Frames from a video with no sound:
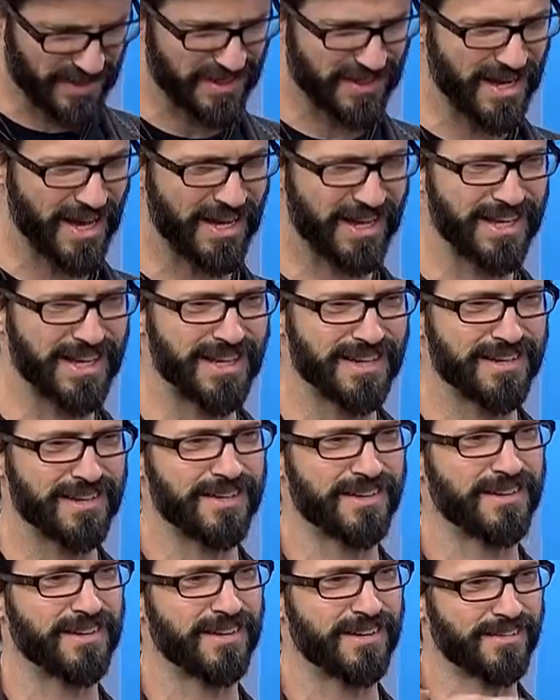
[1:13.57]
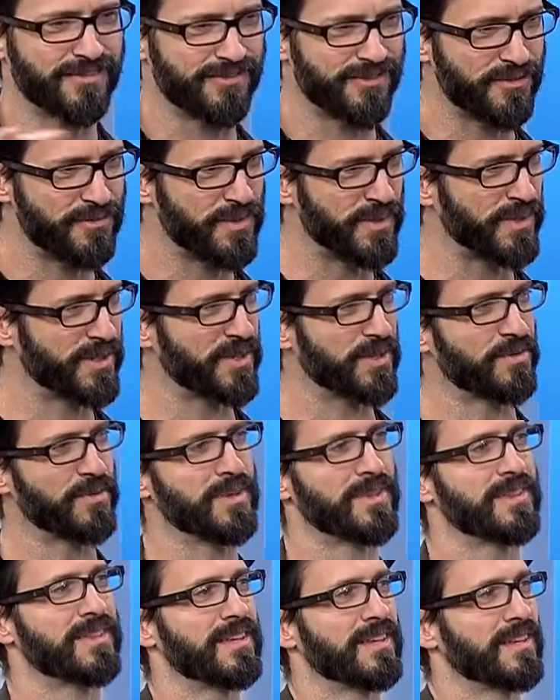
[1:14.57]
kind of getting uh, familiar
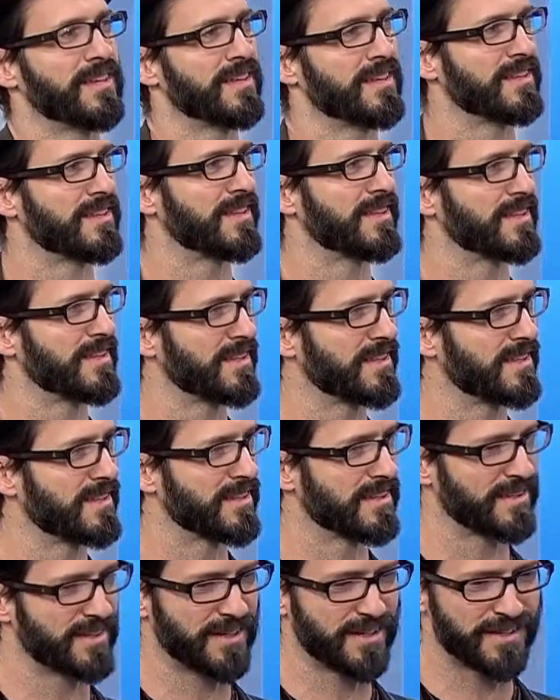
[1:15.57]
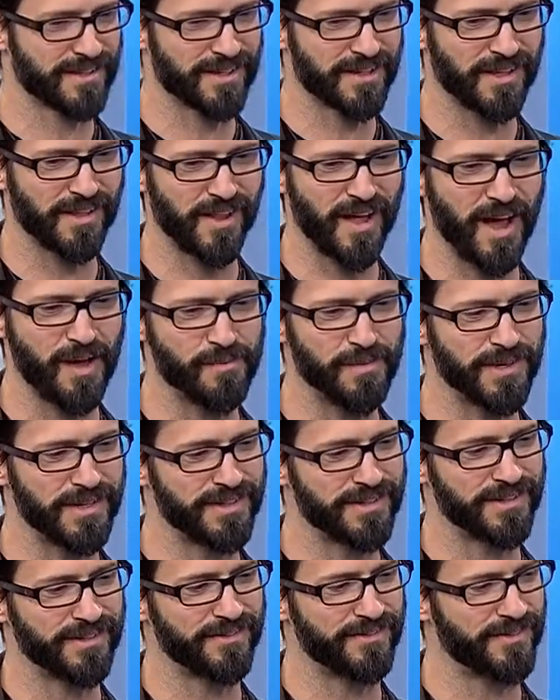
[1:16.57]
with the, the, the, the,
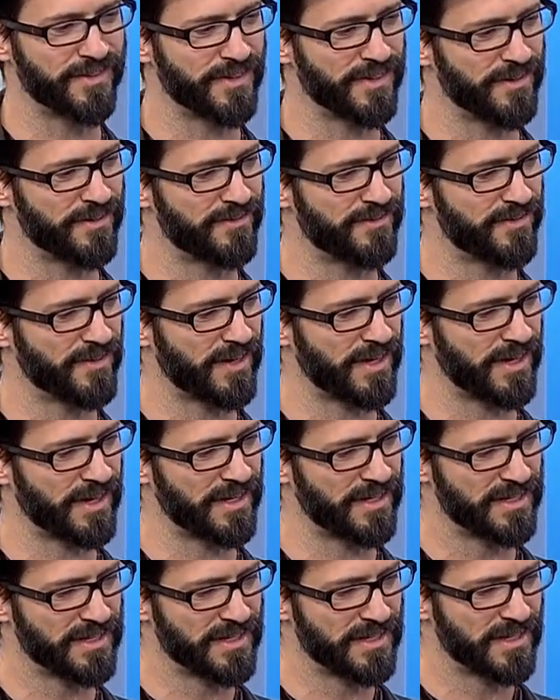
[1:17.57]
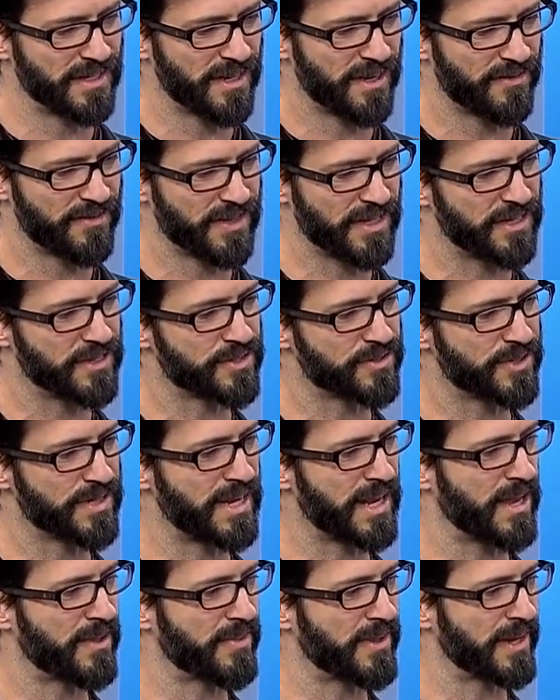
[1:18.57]
climate of, of, uh, of the industry
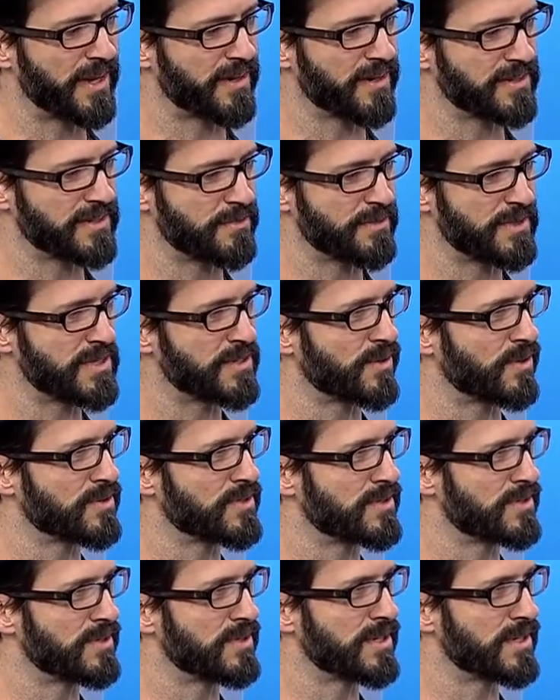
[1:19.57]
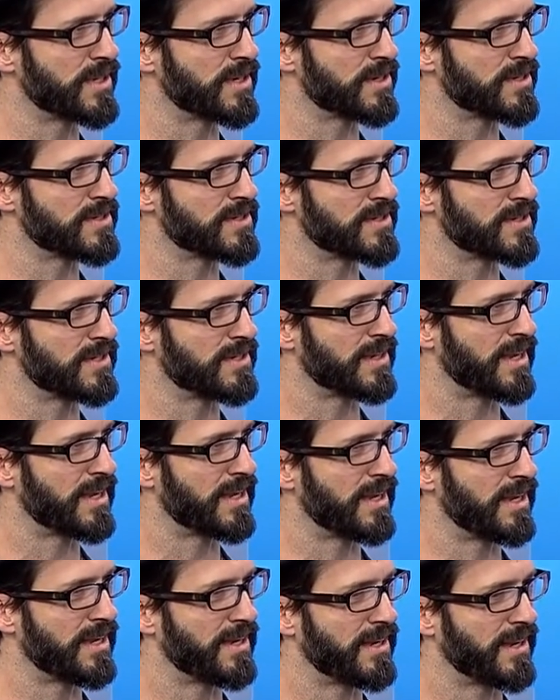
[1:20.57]
down there and some of these old studios, and,
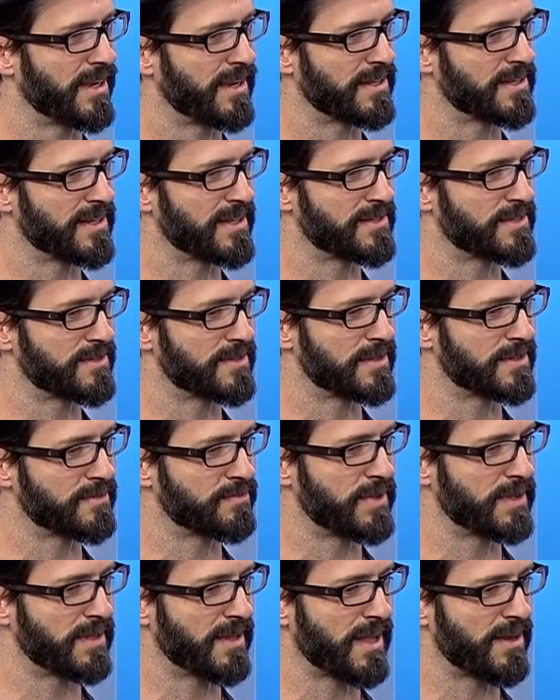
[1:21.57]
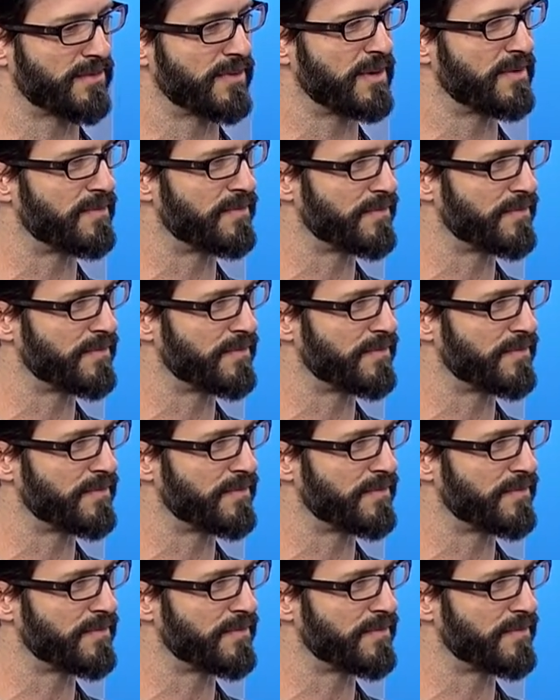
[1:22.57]
and it's, it's been a lot of fun.